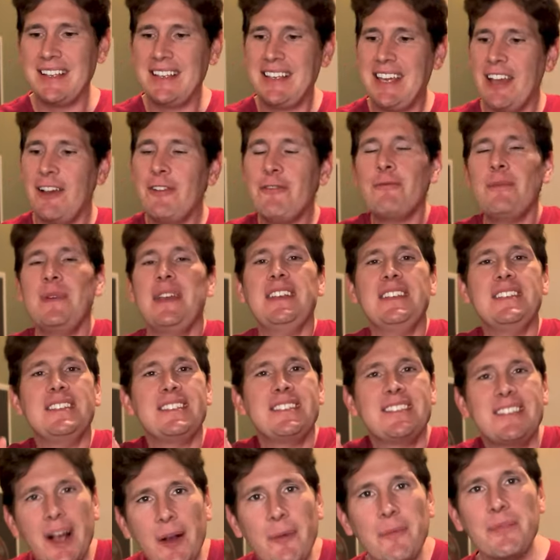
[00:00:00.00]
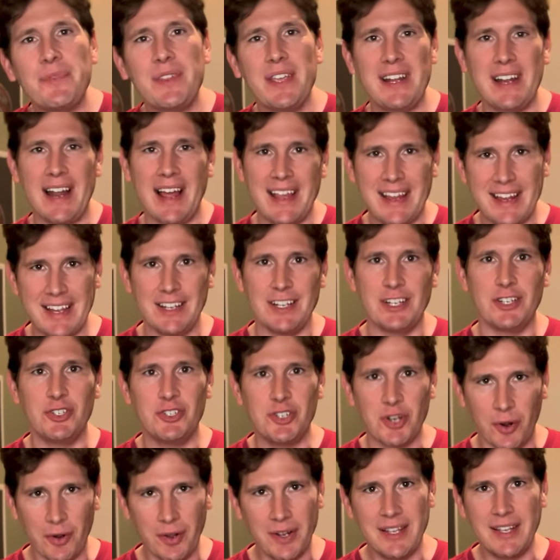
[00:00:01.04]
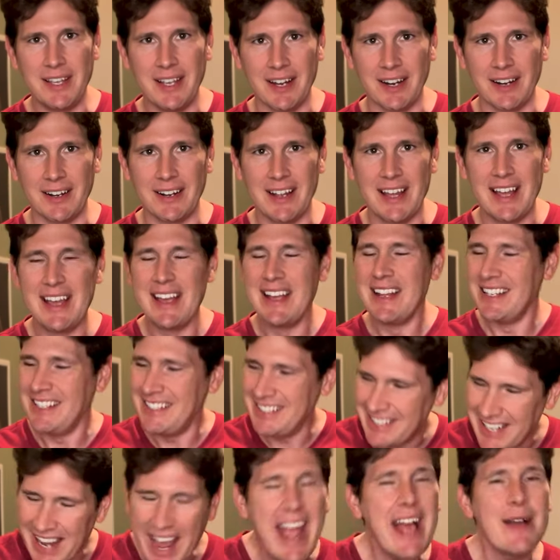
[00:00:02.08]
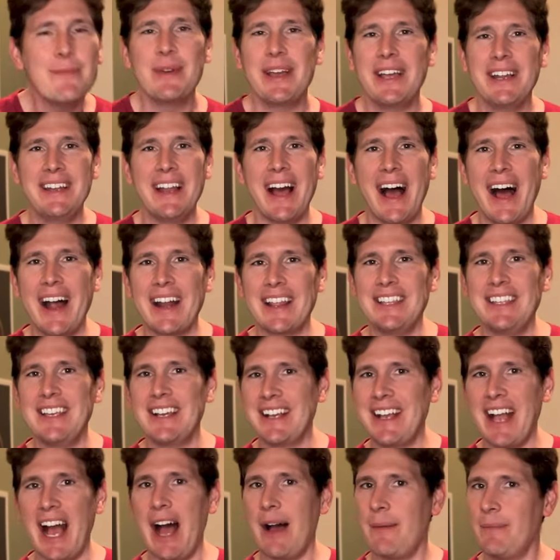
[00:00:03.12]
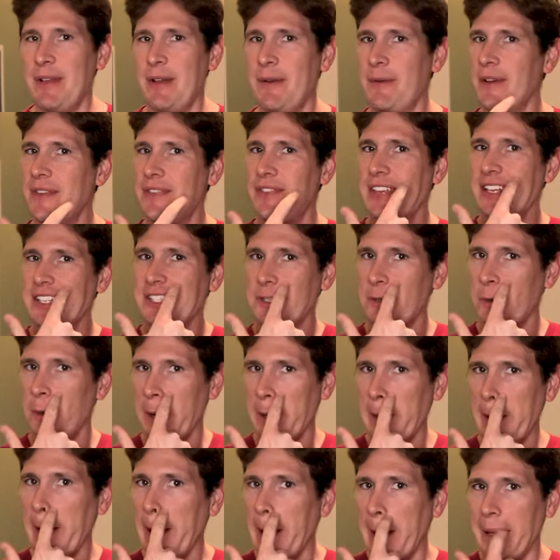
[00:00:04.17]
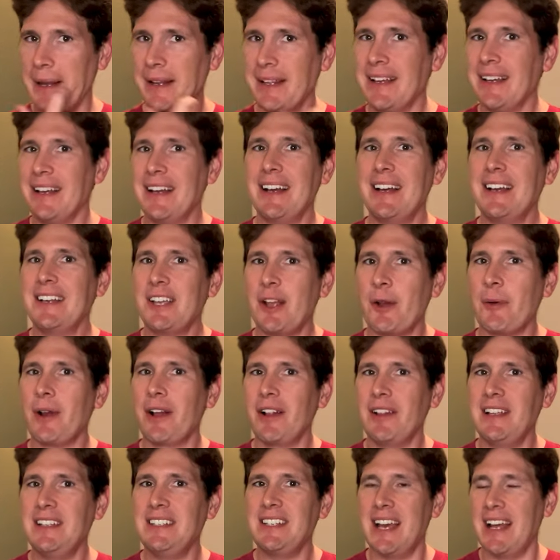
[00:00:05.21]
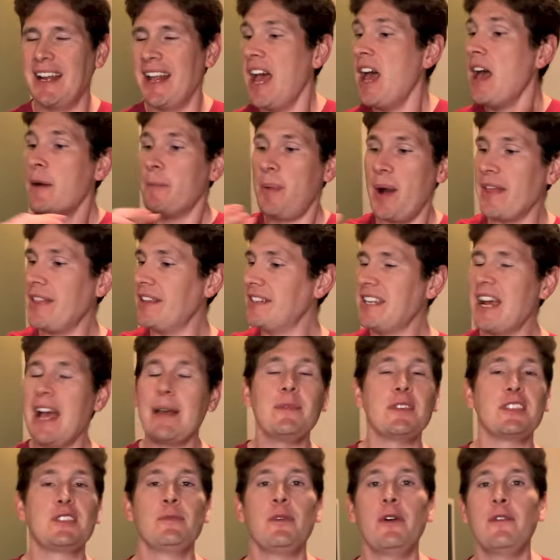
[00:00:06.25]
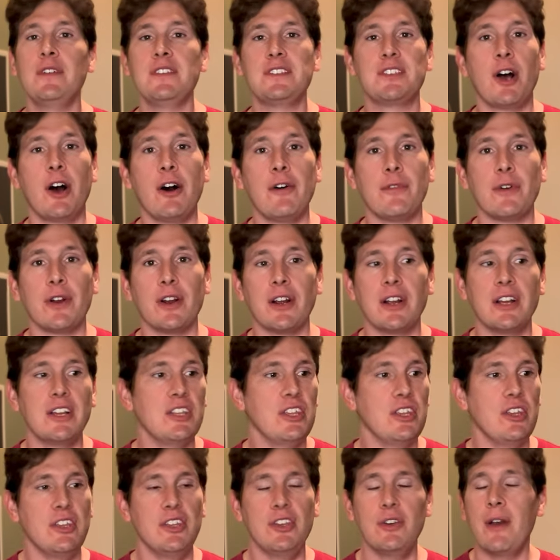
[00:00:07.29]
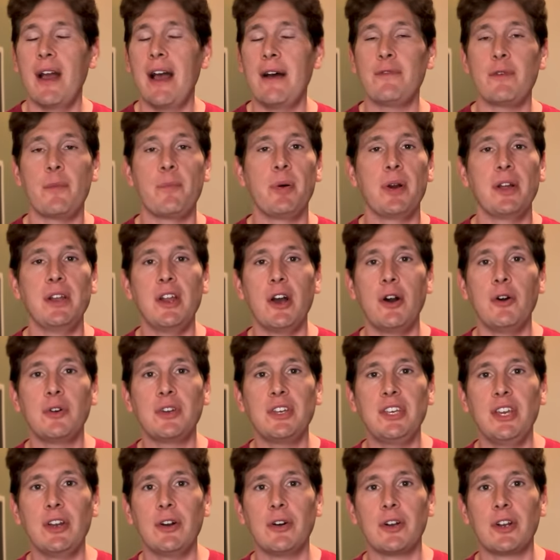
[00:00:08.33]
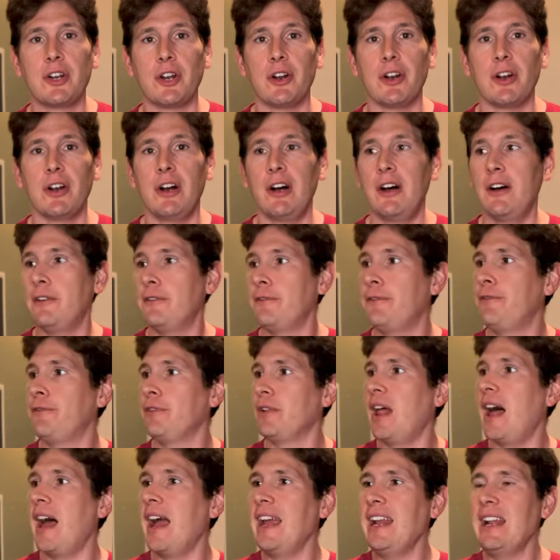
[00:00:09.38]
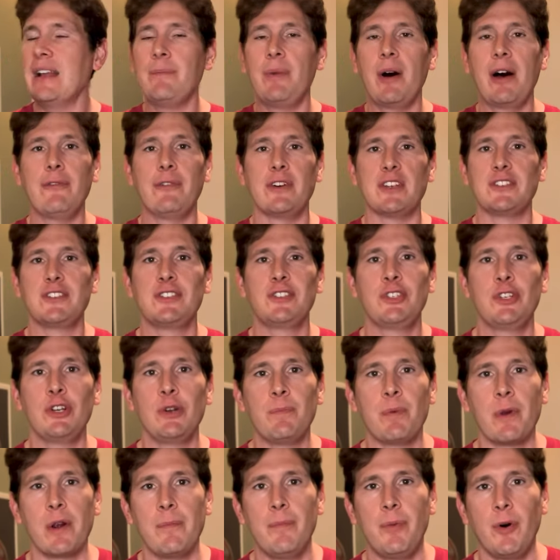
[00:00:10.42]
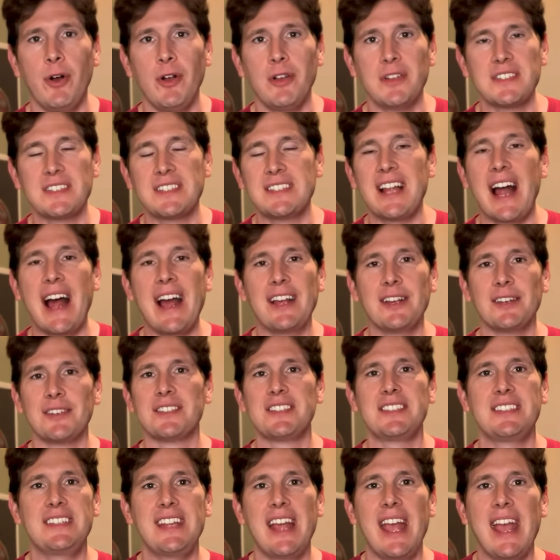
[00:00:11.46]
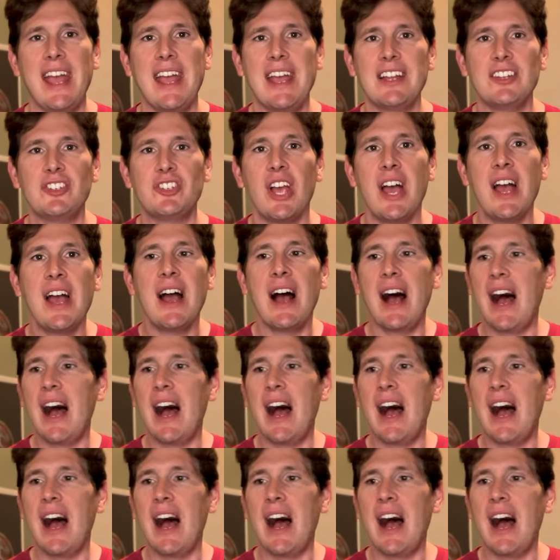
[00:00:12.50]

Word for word: Give me something I can enjoy here. Damn it, Nada, you got me with this one good. You really did. By the time this movie's over, you have a Pinocchio girl flying above a Super Bowl style stage.